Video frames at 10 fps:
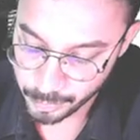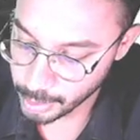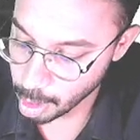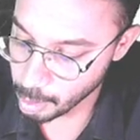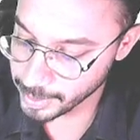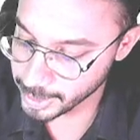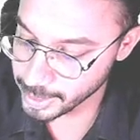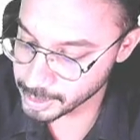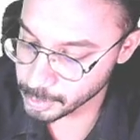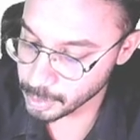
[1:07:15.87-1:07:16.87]
For how many
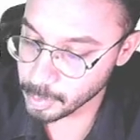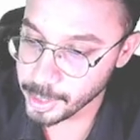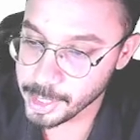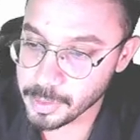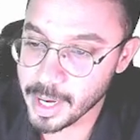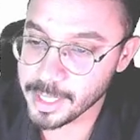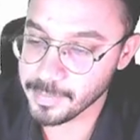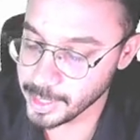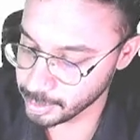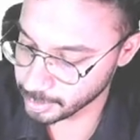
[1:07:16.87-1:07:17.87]
days you are going to admit?